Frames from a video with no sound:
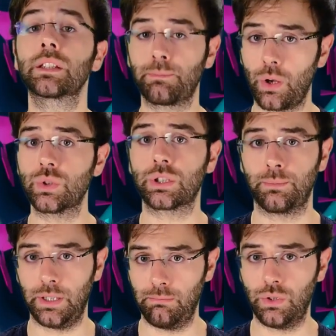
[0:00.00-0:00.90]
supposed to
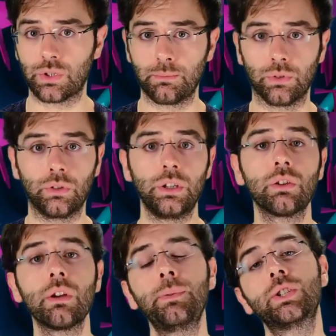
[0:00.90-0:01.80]
be immutable,
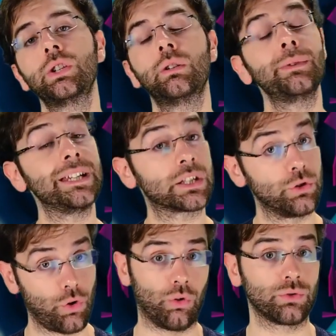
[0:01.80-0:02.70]
your epigenome is
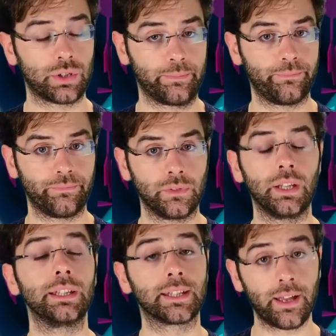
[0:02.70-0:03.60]
not.
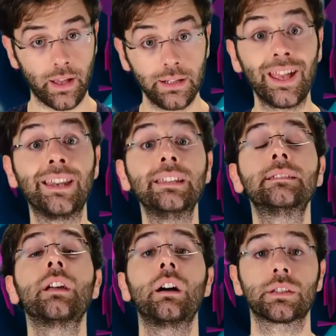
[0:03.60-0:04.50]
It can and
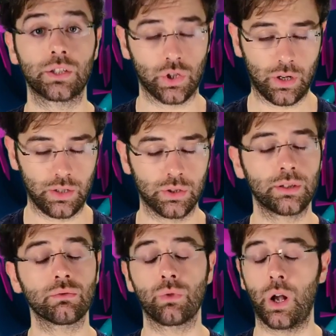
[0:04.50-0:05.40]
it does change
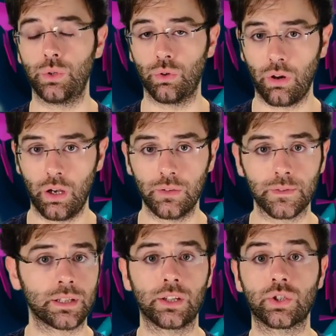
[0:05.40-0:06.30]
throughout your life,
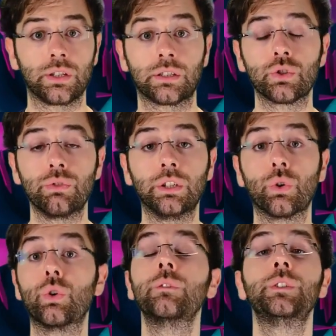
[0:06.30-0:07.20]
such as during
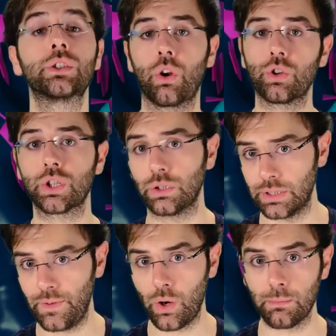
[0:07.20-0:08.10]
your physiological
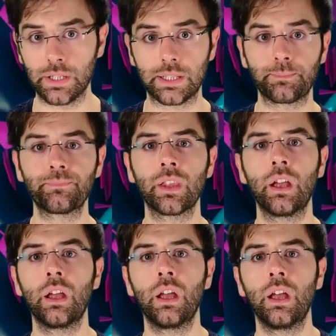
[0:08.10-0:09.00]
development.
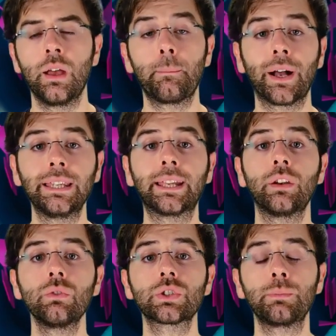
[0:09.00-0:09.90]
But it can
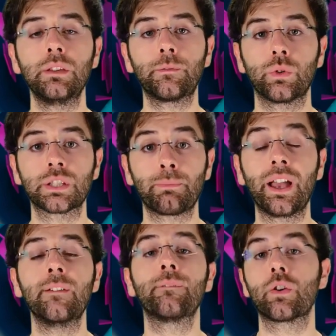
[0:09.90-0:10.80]
also be influenced by
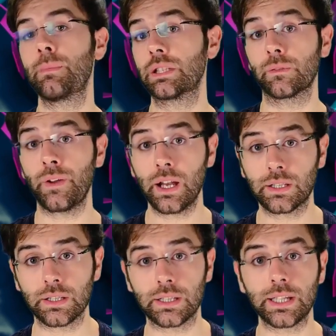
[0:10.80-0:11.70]
environmental
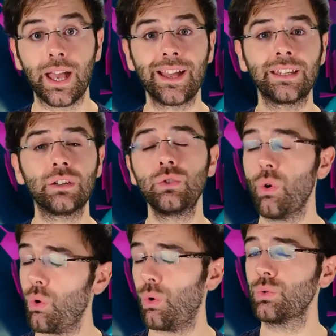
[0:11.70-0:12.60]
factors, and
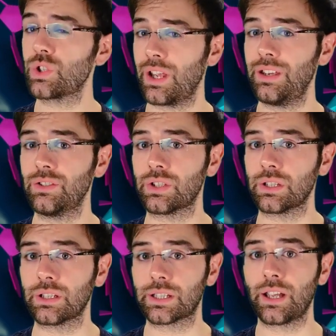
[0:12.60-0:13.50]
not all
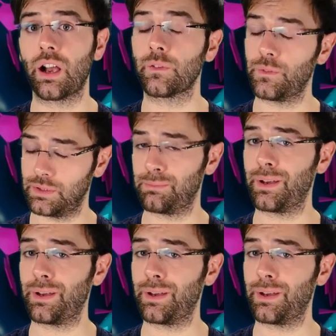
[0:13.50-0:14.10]
changes are for the